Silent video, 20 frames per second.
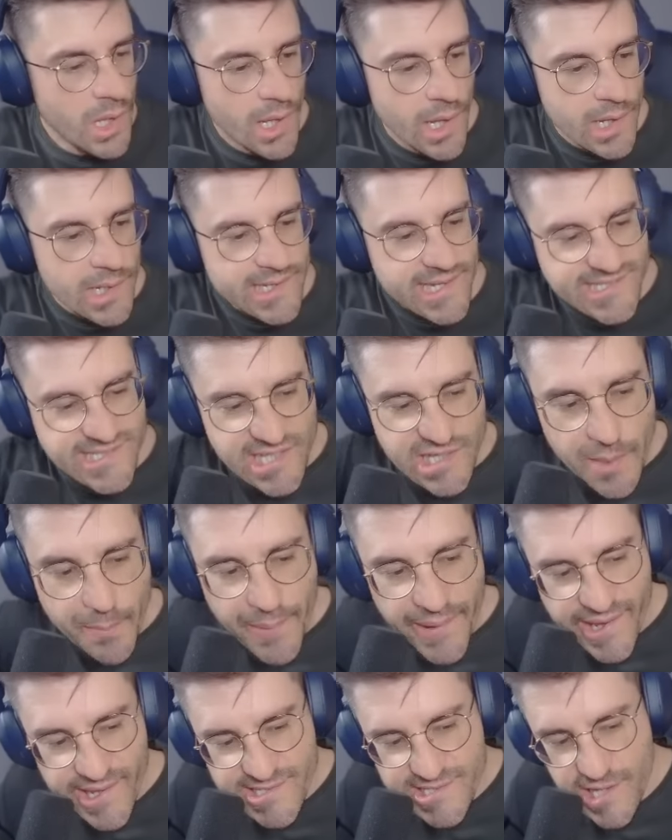Let's set up
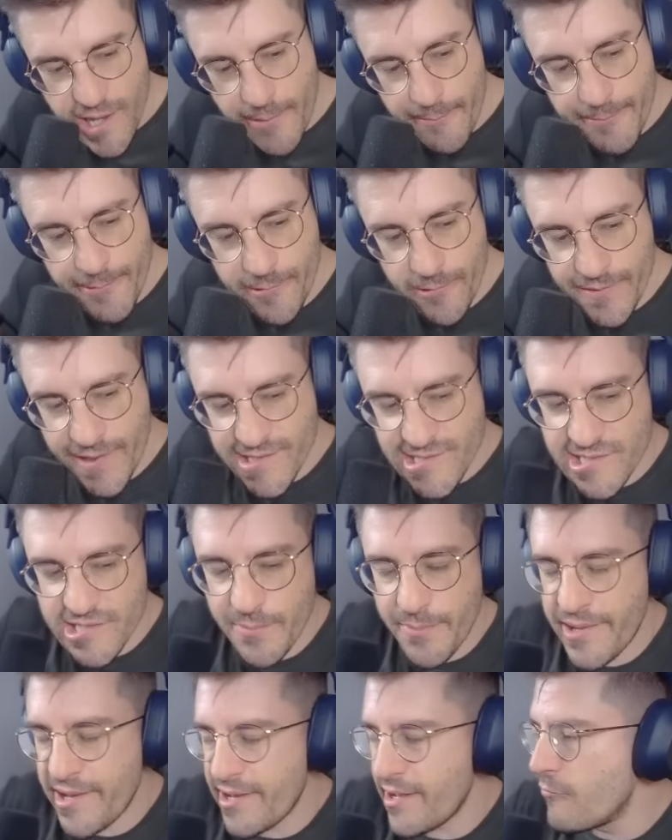an example. Let's
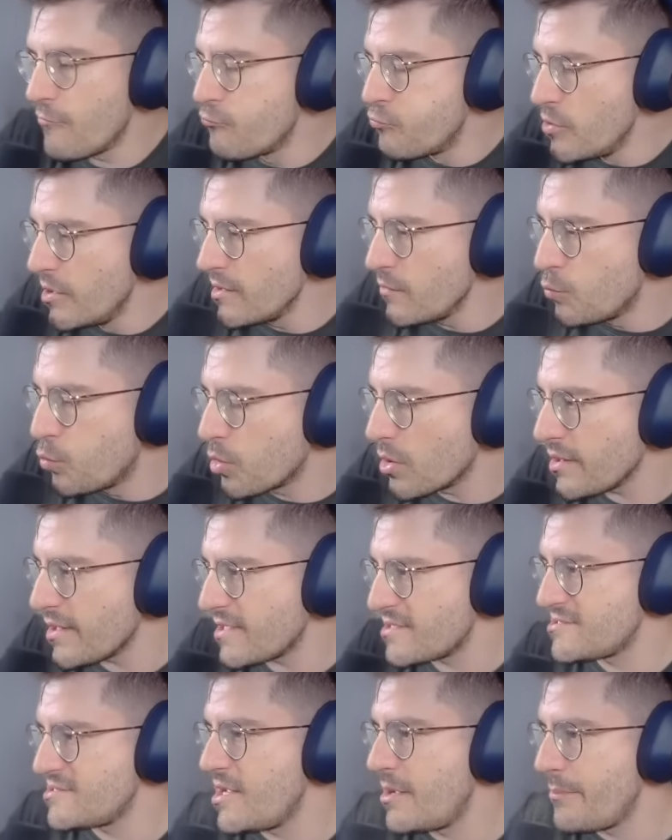set up a real-world
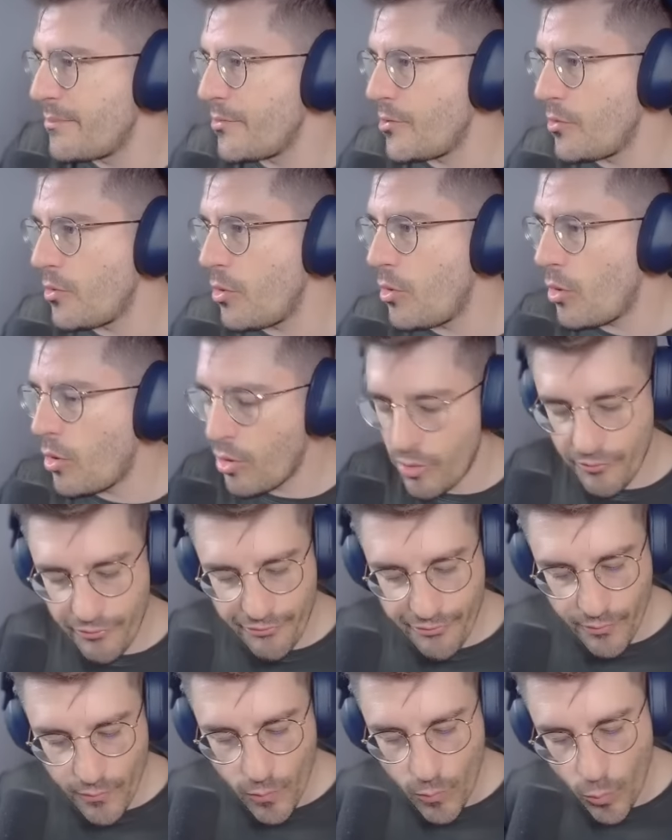example
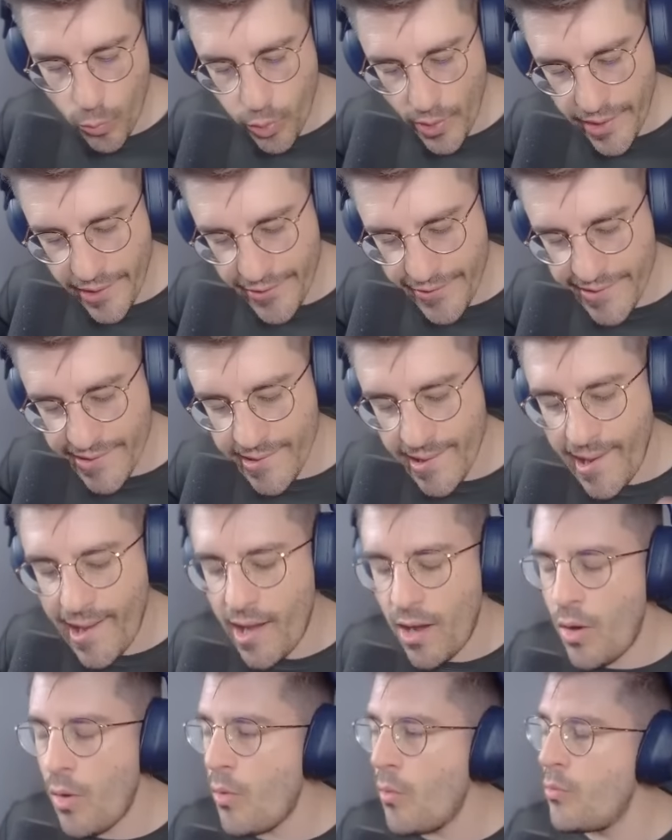of where and
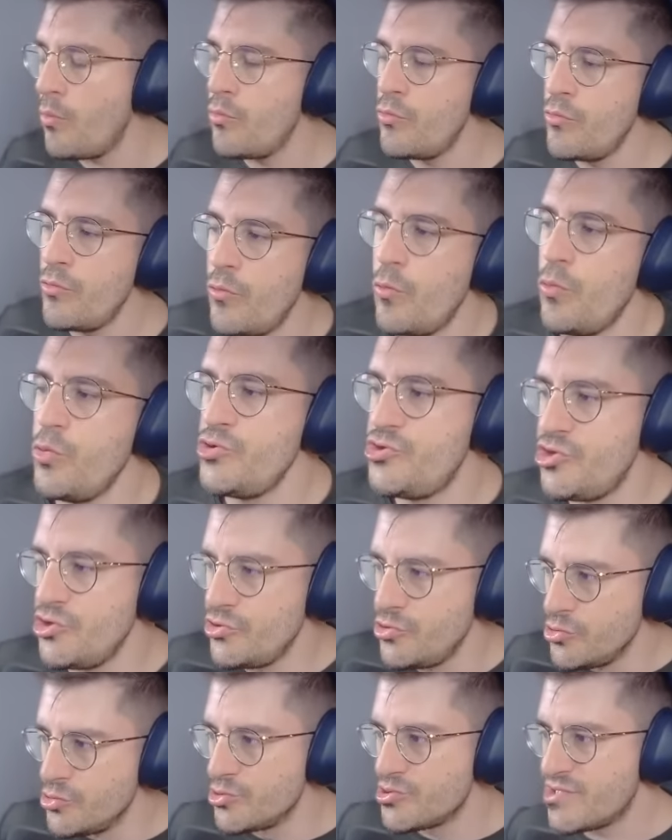how would you
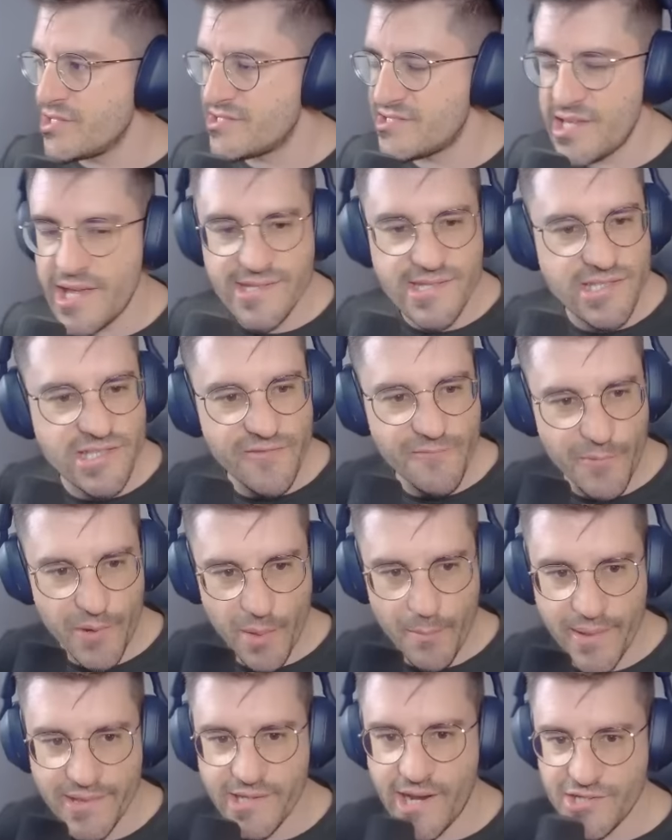use the sensitive
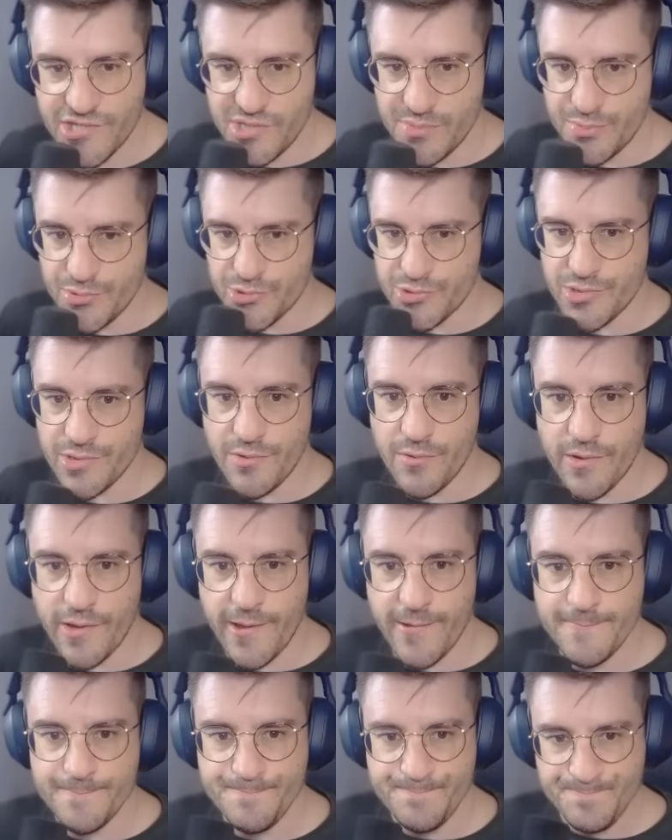parameter attribute,
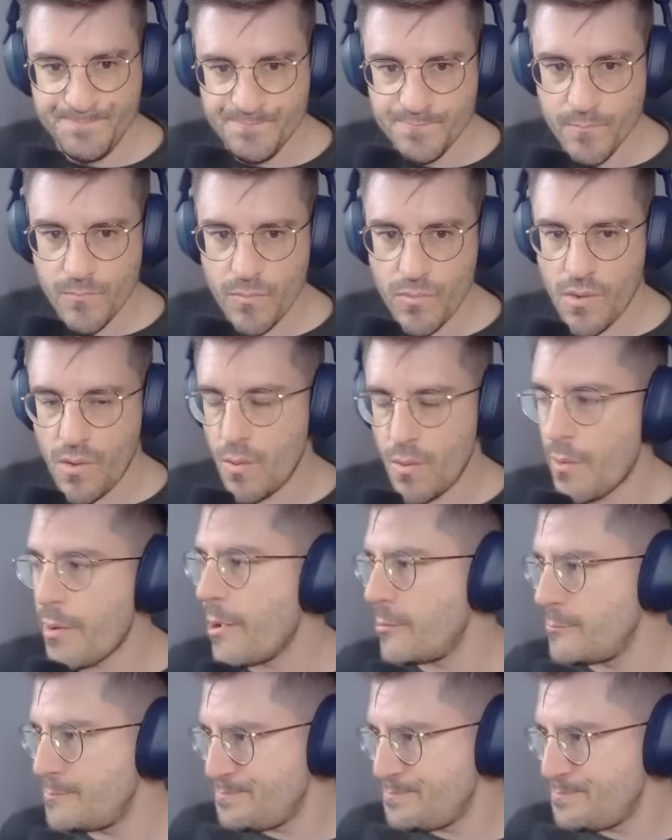okay? Okay.